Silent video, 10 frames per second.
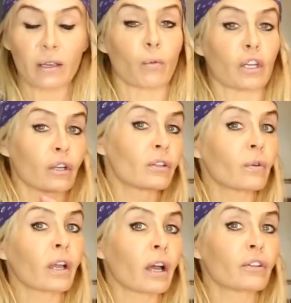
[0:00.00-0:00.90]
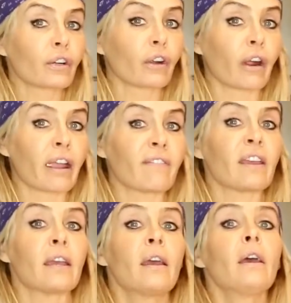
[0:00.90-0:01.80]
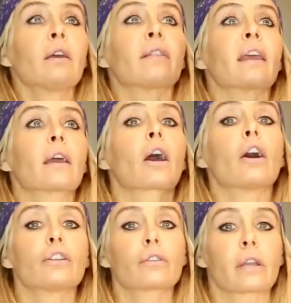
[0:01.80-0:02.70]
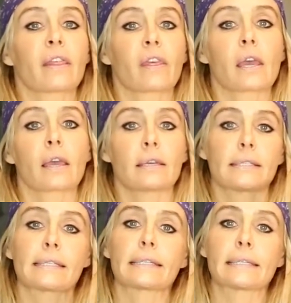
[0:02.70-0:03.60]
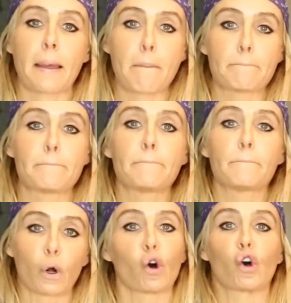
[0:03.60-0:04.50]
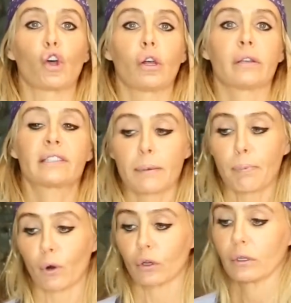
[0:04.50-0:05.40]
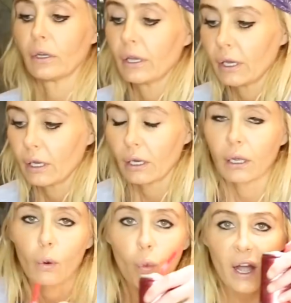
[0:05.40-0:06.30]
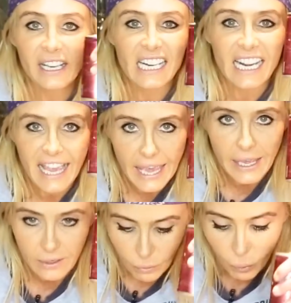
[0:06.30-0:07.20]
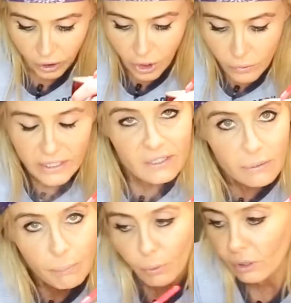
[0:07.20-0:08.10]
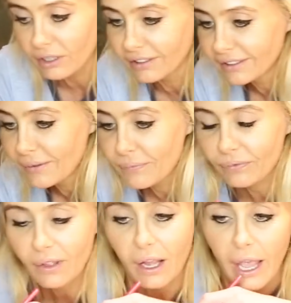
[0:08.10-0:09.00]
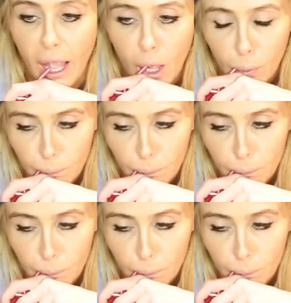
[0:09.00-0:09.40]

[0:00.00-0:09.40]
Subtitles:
when you're doing country gravy, think country, think simple. Simple. Wine in a can. We're going simple. Okay?